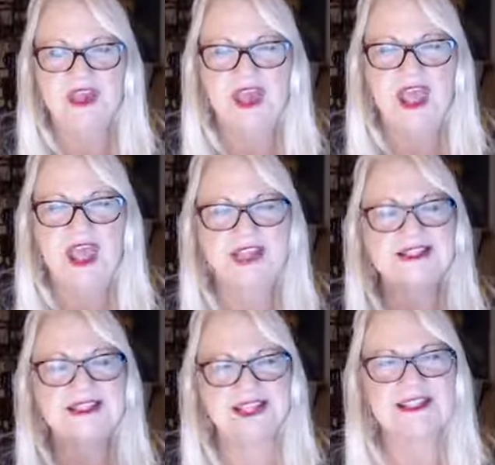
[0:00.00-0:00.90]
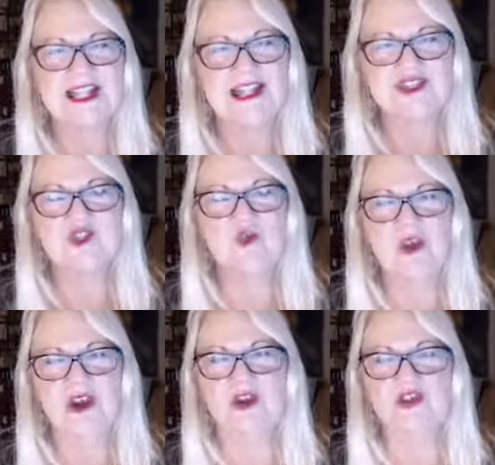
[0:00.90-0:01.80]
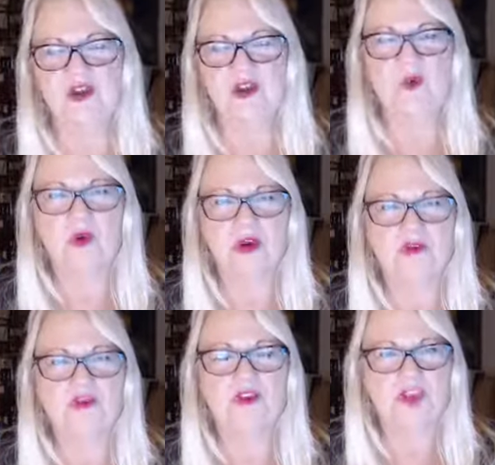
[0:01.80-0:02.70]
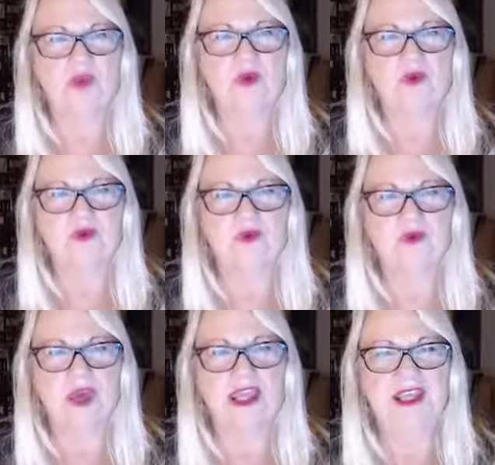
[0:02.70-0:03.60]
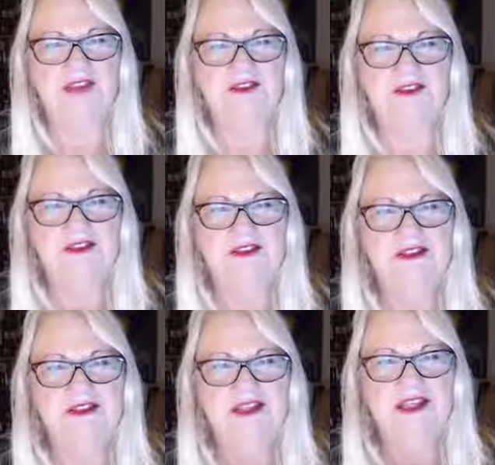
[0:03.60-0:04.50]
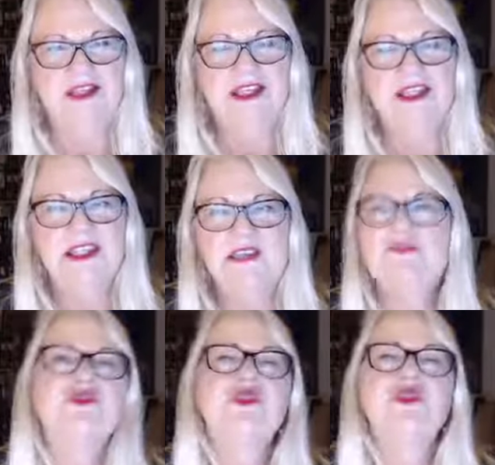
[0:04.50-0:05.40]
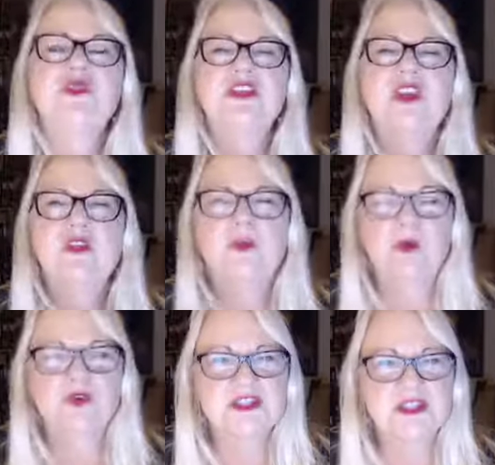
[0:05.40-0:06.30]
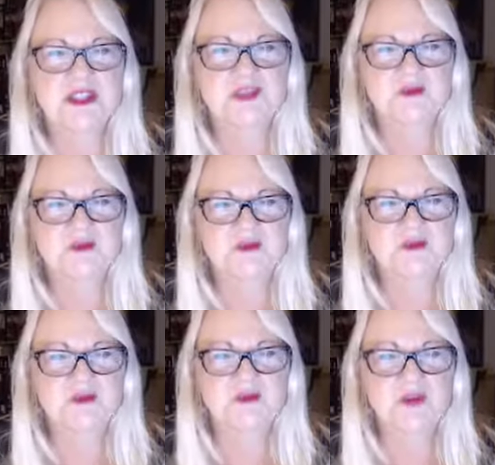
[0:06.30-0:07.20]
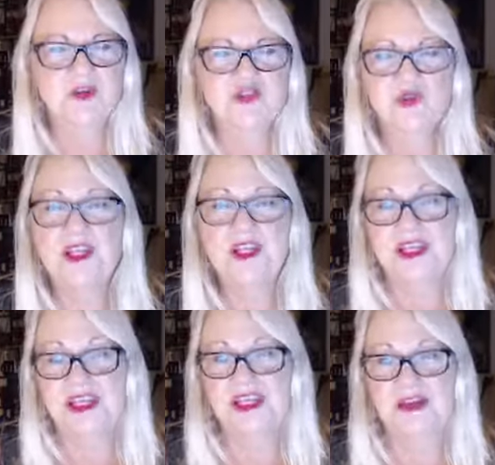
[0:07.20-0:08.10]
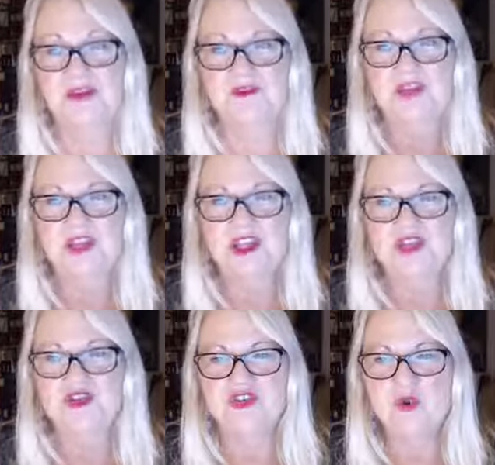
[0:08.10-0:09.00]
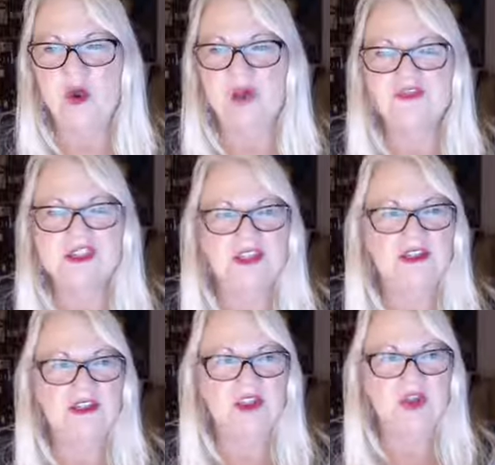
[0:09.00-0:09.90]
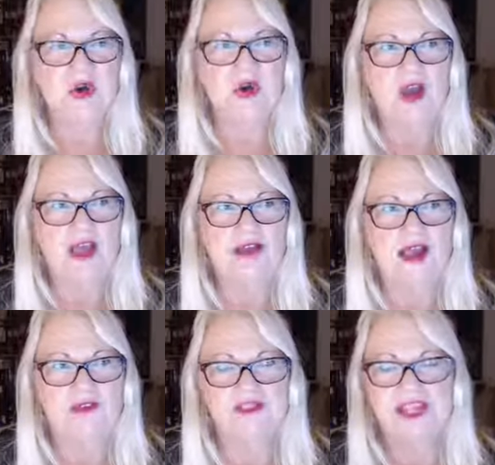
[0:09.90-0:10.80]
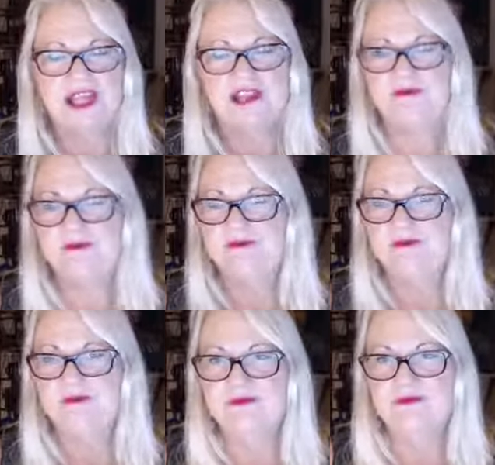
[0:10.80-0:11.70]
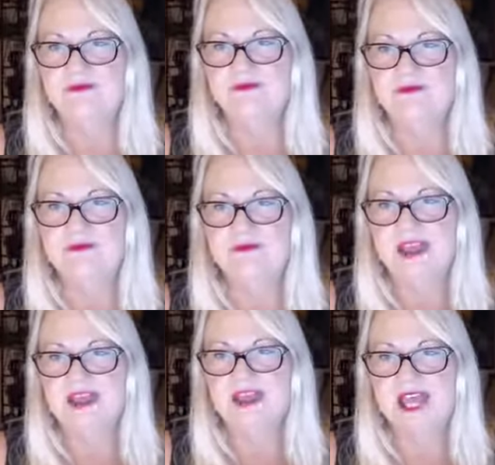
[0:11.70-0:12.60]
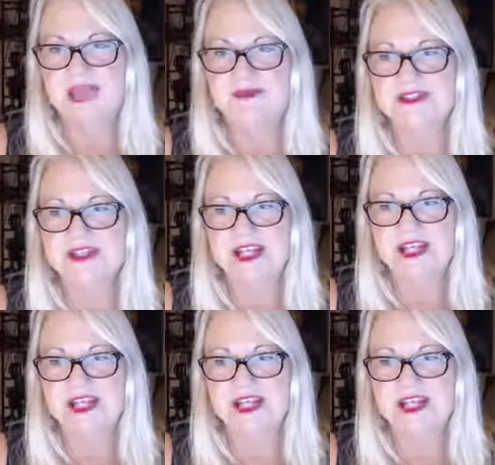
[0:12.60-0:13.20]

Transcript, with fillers: and assess it as to where it's going to work for you, right? Give to the other person what you can give. So often, you know, I, I've said many times that